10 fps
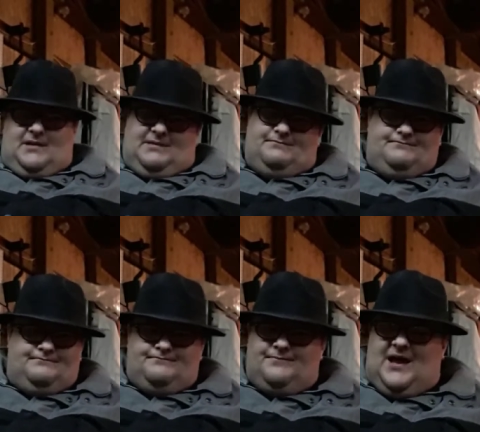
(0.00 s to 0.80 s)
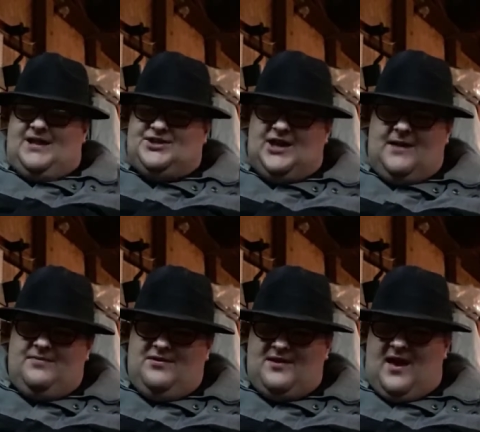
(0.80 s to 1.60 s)
I'm not
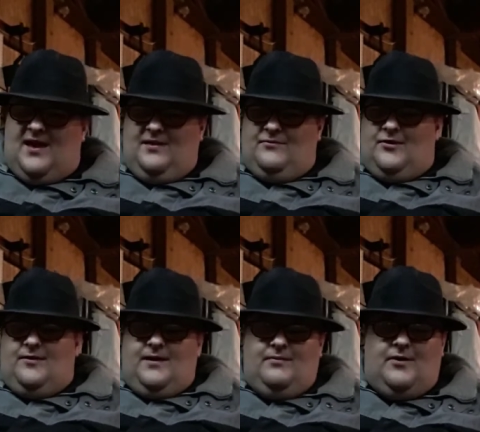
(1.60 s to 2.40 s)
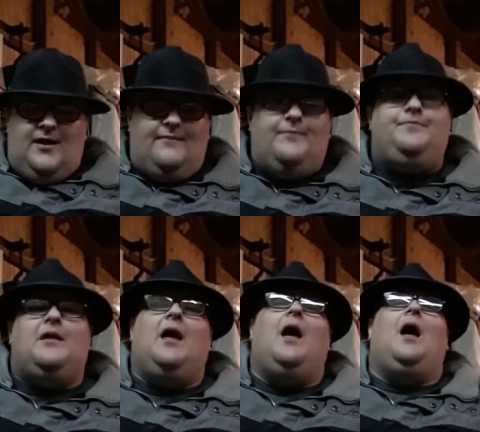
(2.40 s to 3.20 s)
ashamed to say it, really, whatever.
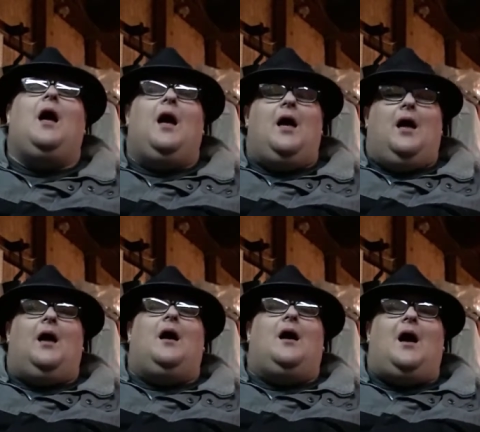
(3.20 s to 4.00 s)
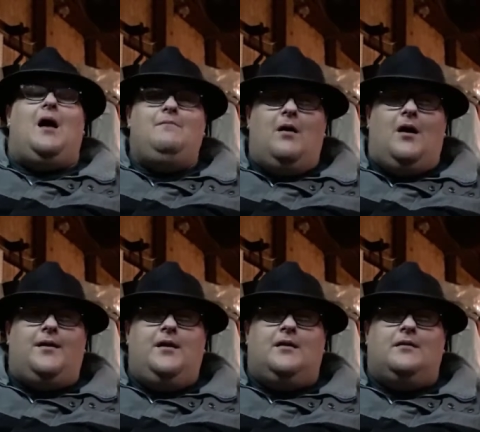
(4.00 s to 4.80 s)
I'm
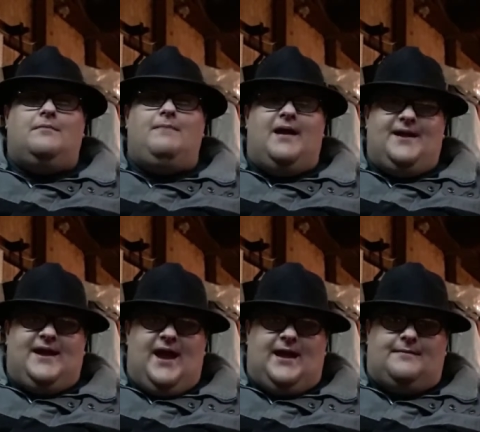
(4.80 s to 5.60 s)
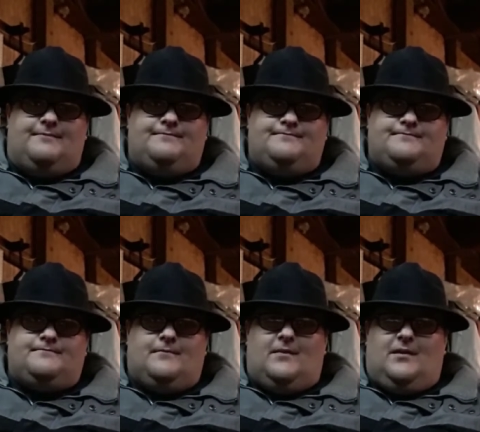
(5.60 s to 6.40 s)
on Medicaid.
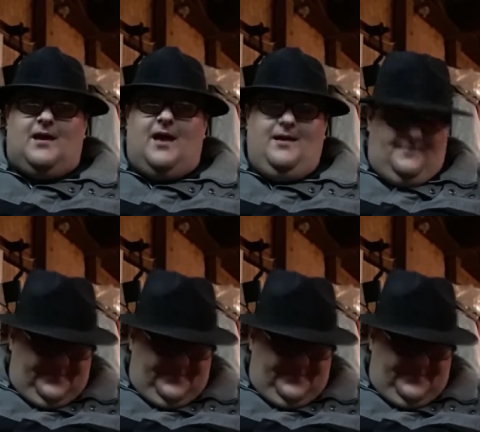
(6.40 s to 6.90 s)
Okay?